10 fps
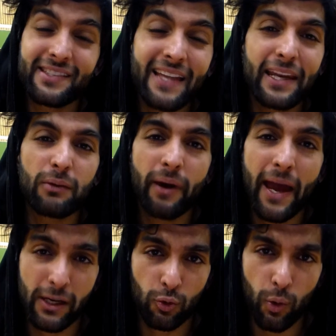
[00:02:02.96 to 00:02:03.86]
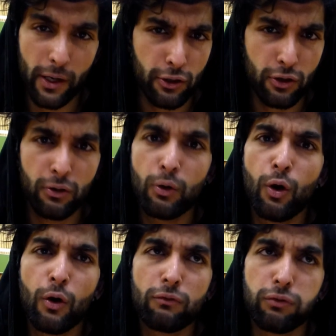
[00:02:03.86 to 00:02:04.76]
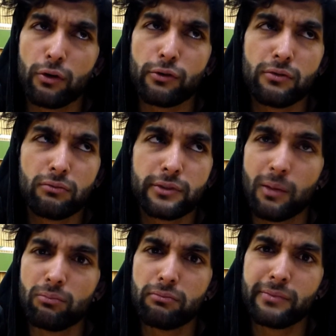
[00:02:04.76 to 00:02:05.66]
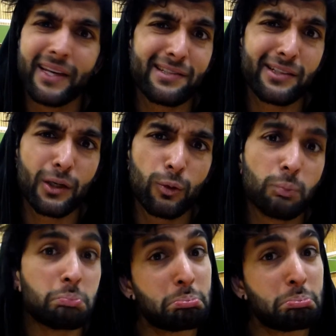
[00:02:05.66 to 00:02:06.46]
stadium headquarters for some days ago.